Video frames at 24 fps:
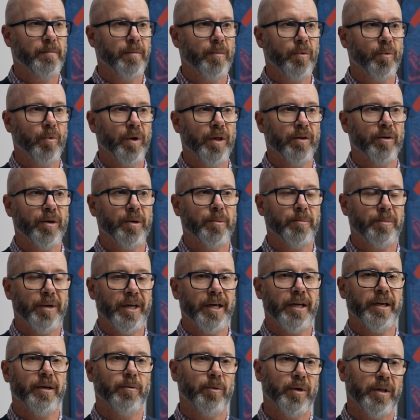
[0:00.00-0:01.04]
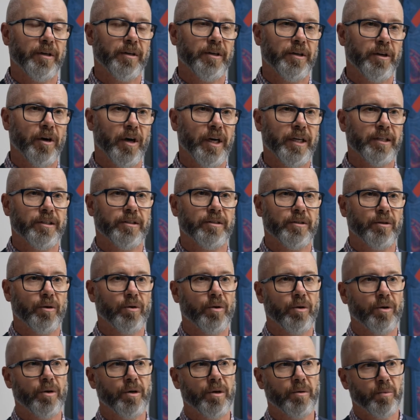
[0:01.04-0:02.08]
whether it be with the Knights
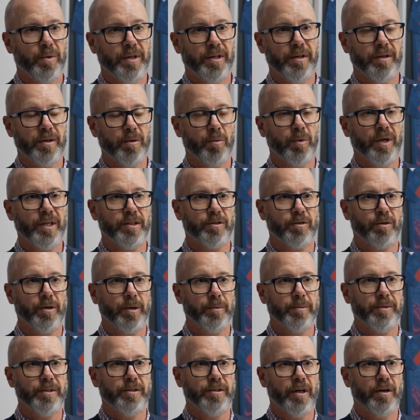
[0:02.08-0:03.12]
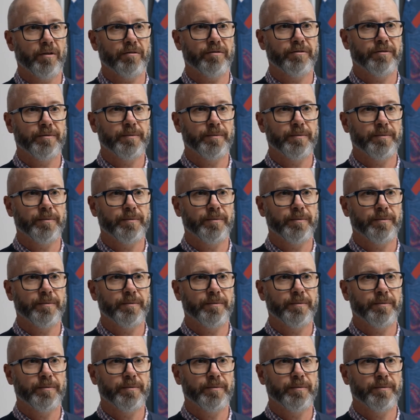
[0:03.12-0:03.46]
or within the West Group itself.